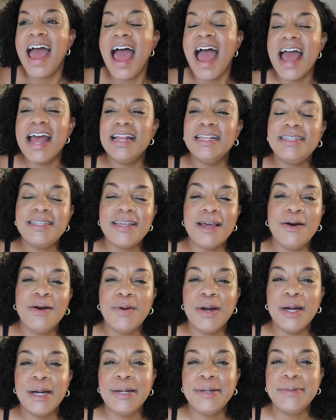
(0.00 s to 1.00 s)
And
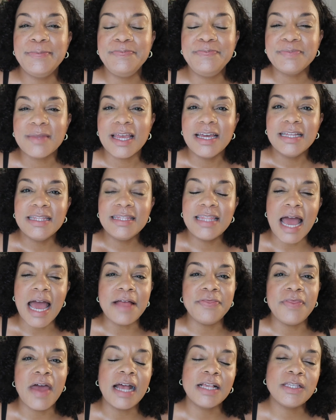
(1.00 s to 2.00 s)
so
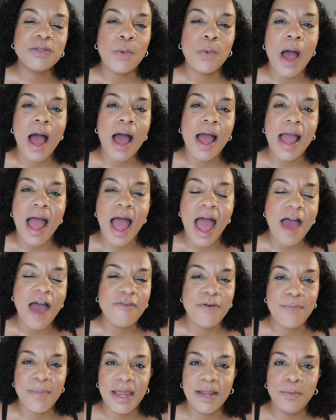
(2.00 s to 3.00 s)
that's why I
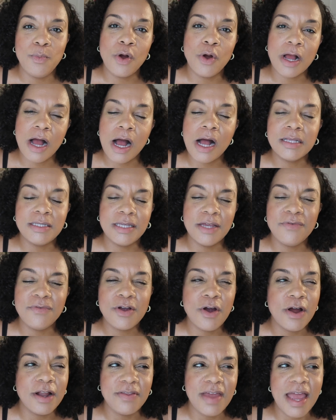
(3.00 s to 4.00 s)
haven't made more content
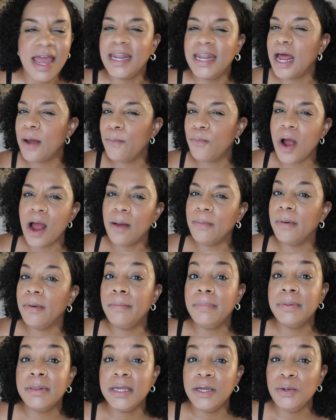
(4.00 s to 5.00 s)
regarding that, and I
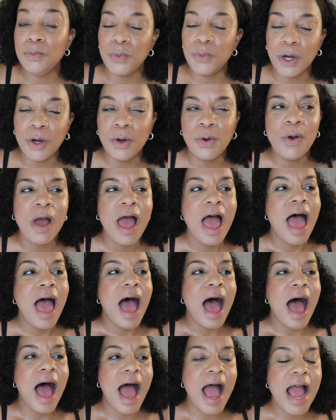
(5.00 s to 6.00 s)
probably won't.
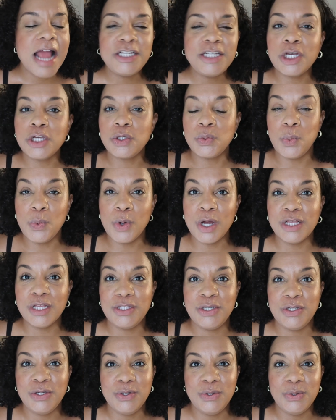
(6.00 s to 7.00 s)
I just want
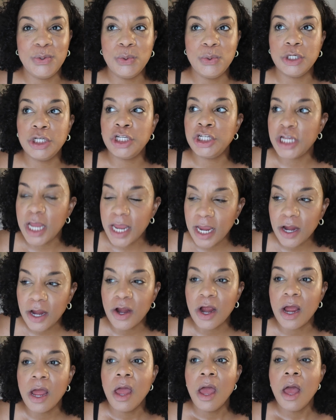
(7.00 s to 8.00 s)
to
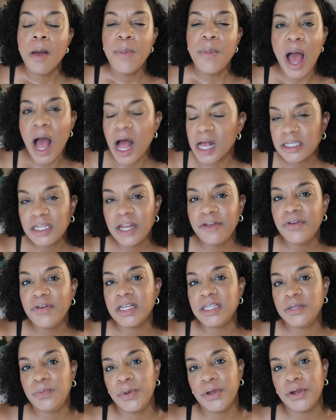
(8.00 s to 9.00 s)
share positive
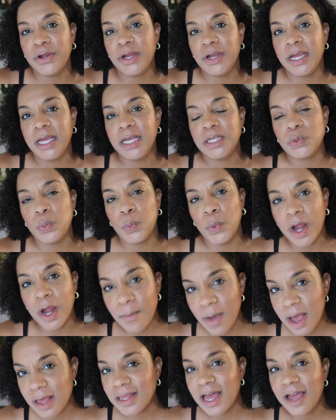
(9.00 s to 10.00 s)
experience, where
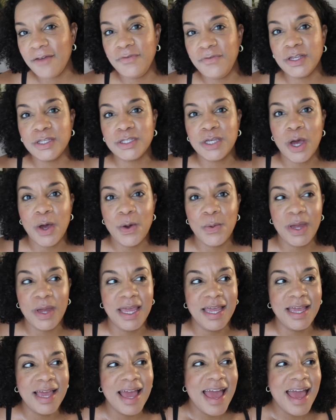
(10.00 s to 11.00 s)
my life is
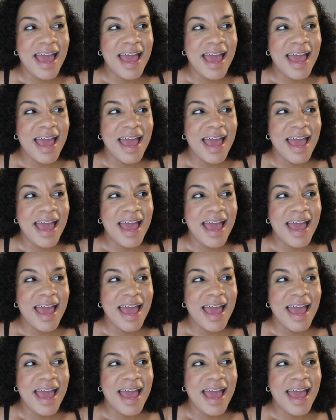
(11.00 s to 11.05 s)
going,